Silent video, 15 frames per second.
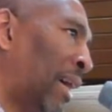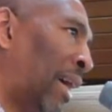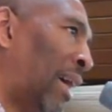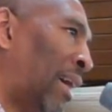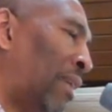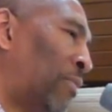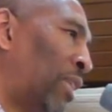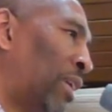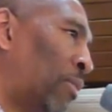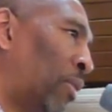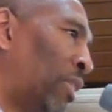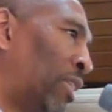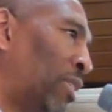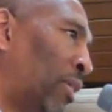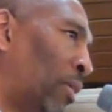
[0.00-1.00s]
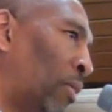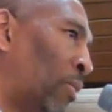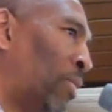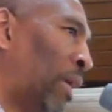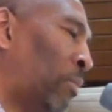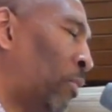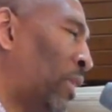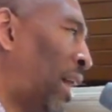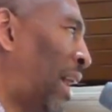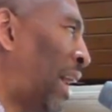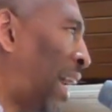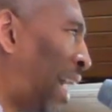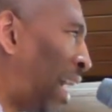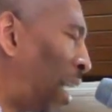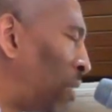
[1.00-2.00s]
I, I really want to know that when I
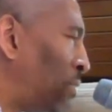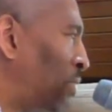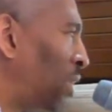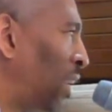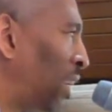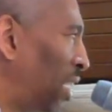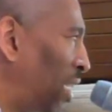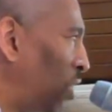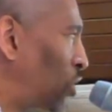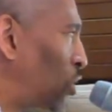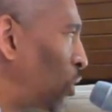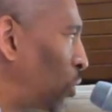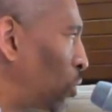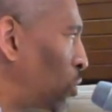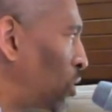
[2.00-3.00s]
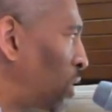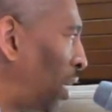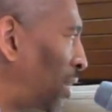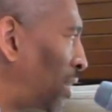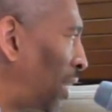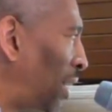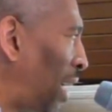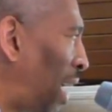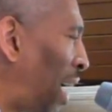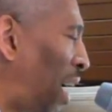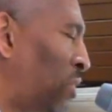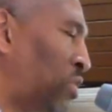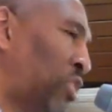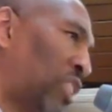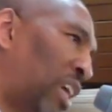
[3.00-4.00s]
have issues that, that I
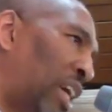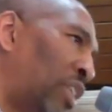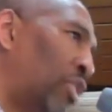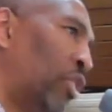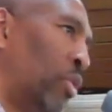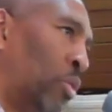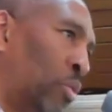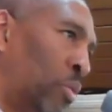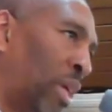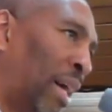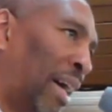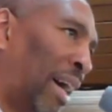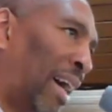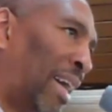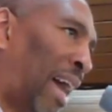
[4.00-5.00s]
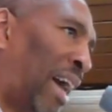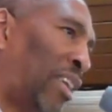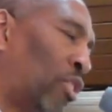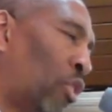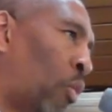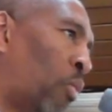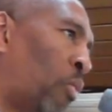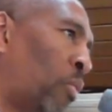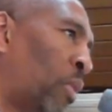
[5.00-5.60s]
have seen you, and I know